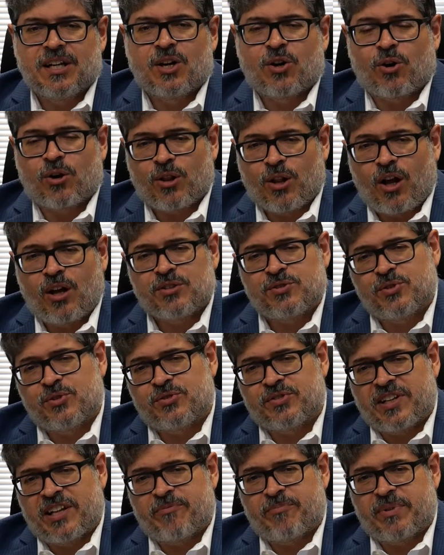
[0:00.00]
or
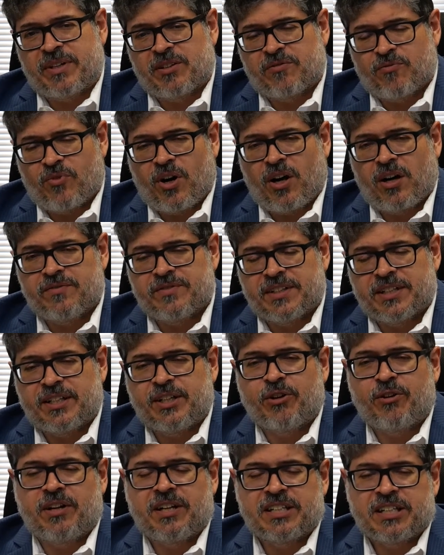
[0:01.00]
lawsuits they've been involved in.
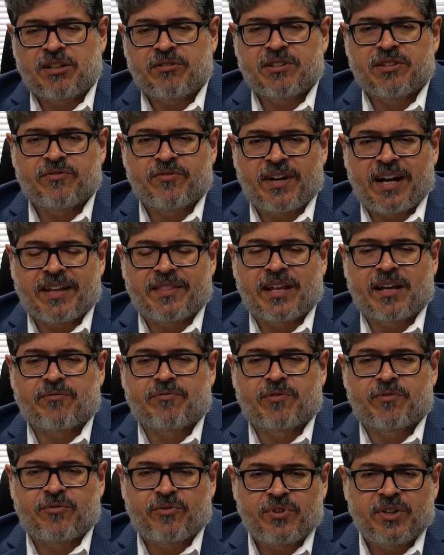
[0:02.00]
You can generally find that
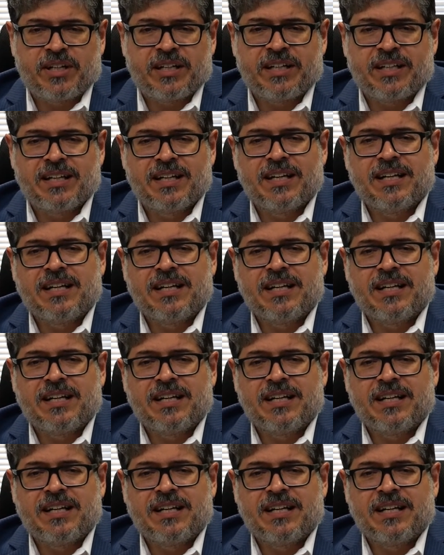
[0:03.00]
for free